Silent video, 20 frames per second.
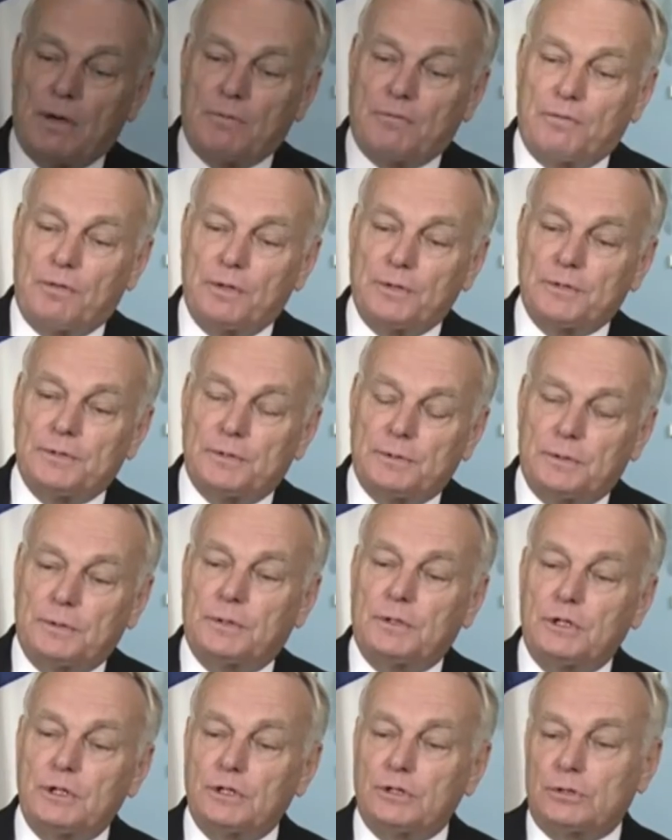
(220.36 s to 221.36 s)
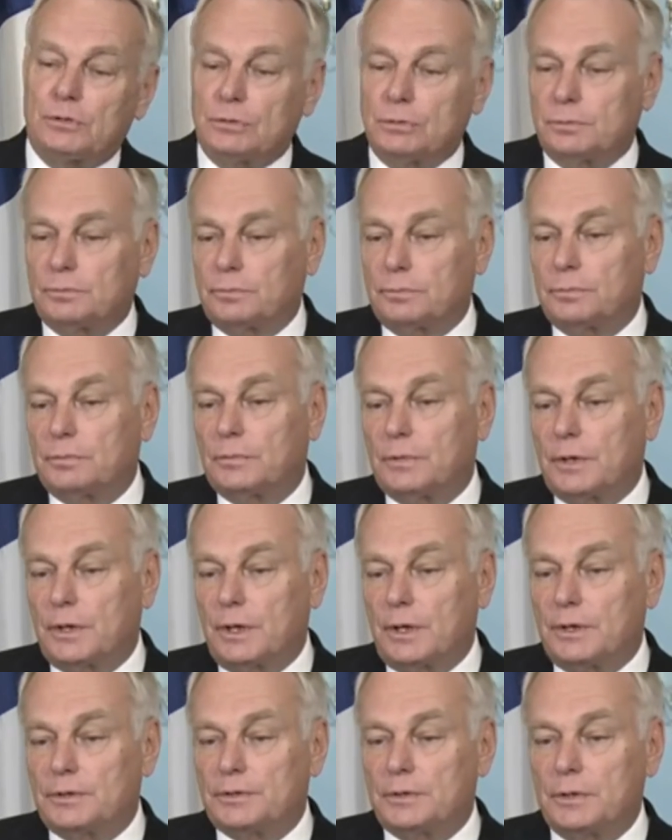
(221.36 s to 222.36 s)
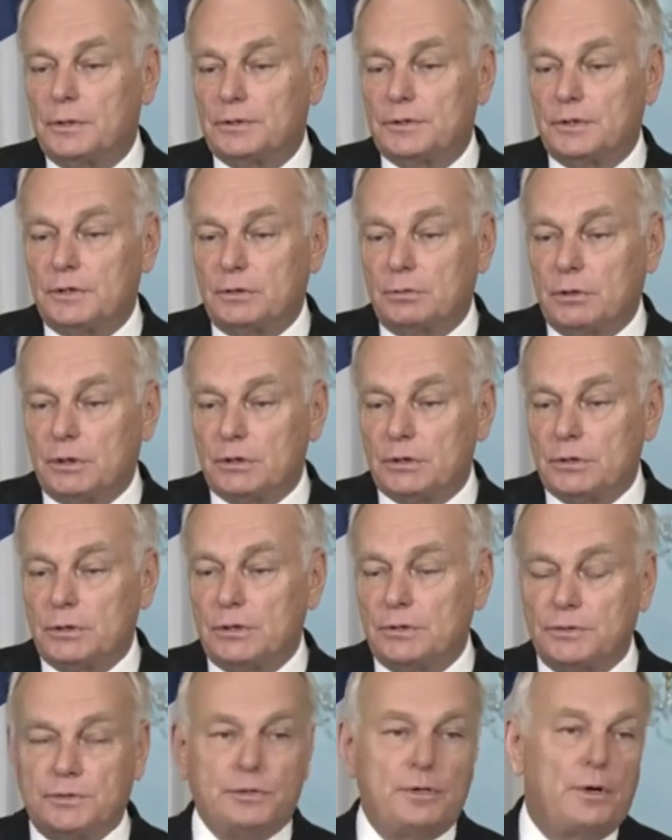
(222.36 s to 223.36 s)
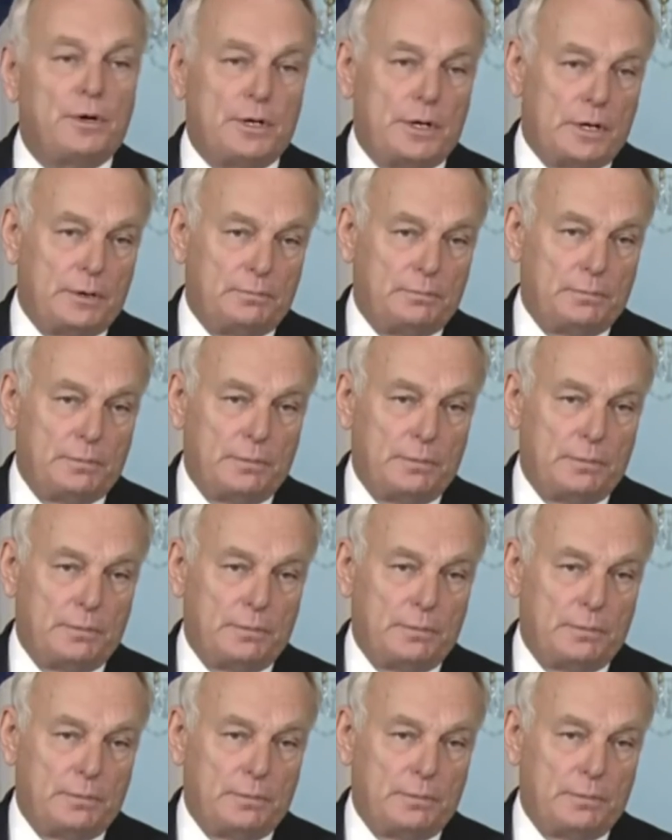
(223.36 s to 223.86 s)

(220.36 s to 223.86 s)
first issue is the situation in Syria.